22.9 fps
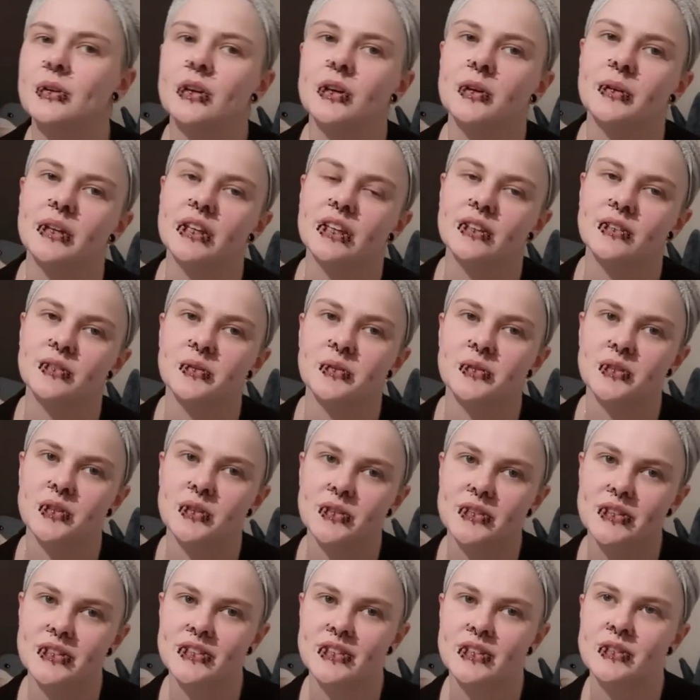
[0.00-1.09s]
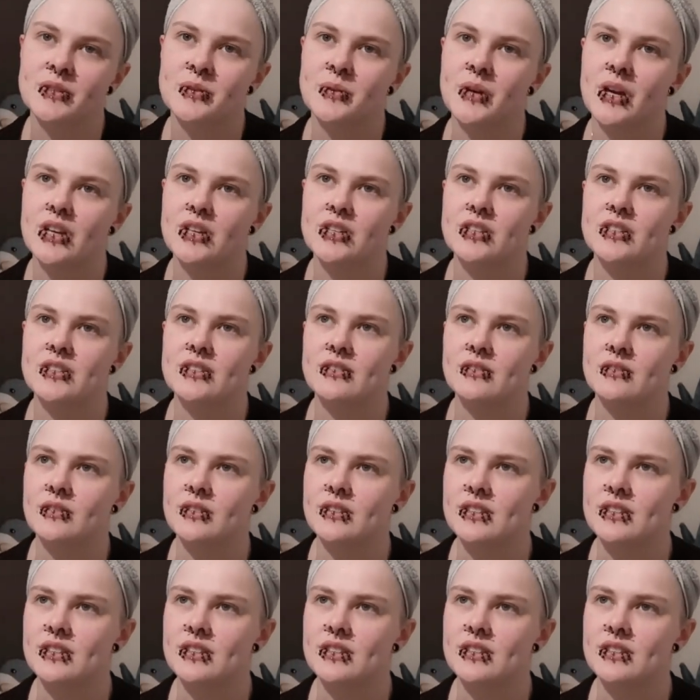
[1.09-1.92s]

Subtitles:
going into social situations